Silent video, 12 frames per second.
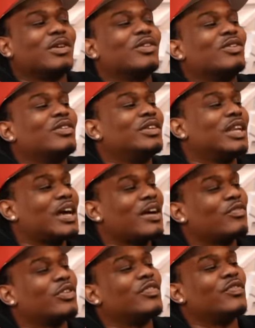I'm going
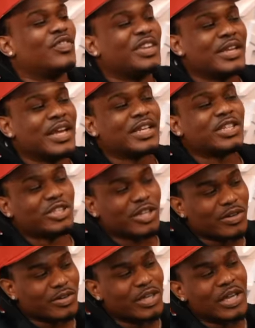live with a V-neck
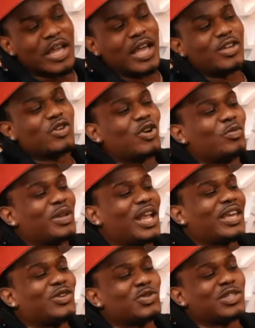shirt, and you gonna be
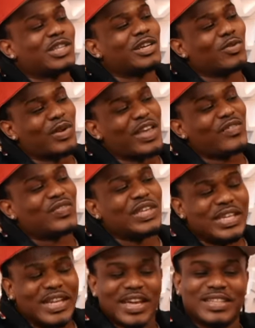like, you still wear
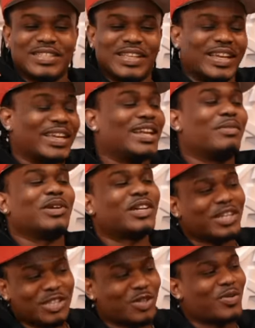V-necks, nigga, and I'm gonna
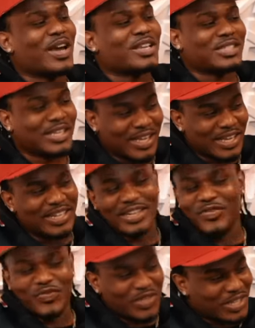cut your ass again
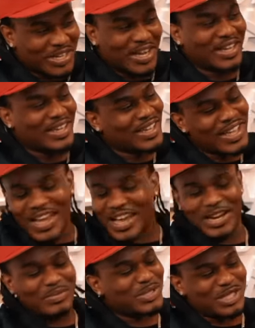in a V-neck,
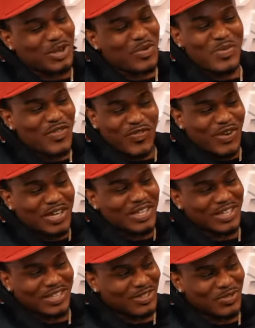and I'm still be
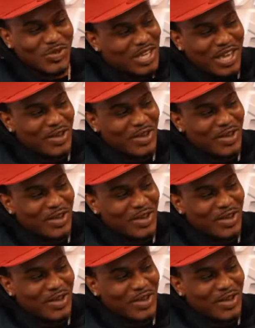funnier than you. You